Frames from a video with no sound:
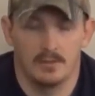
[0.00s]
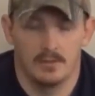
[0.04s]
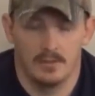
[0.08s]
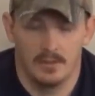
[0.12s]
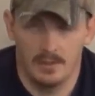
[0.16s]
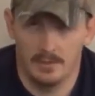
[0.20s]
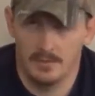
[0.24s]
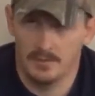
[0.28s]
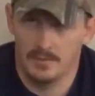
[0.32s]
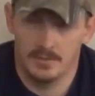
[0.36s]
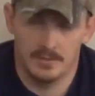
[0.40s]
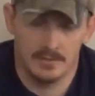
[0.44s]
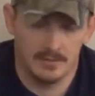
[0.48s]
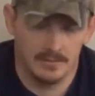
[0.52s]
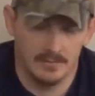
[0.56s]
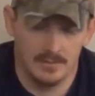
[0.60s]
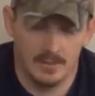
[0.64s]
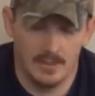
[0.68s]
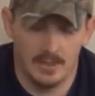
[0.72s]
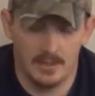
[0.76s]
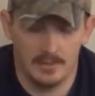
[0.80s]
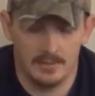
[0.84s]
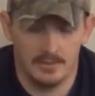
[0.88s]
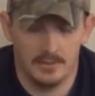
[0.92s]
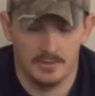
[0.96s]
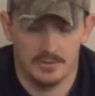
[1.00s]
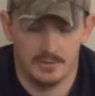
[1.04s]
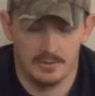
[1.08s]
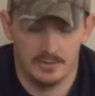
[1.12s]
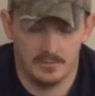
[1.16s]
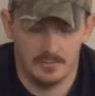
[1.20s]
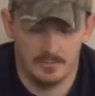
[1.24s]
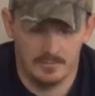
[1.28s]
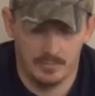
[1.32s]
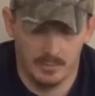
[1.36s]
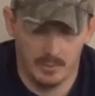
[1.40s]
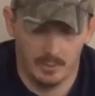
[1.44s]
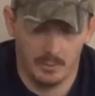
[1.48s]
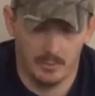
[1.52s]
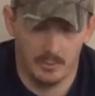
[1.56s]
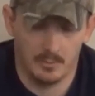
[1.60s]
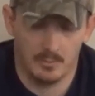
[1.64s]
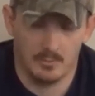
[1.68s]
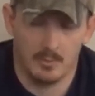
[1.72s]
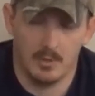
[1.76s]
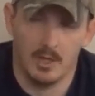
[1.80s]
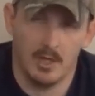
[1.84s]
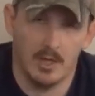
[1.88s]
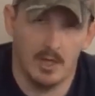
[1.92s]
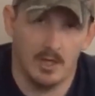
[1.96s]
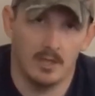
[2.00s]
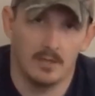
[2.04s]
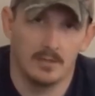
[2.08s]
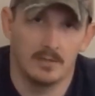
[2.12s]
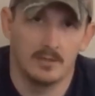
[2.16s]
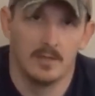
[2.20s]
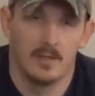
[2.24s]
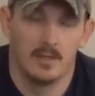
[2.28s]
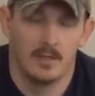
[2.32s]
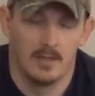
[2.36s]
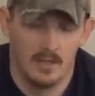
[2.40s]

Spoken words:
Other than that, you should pull the rod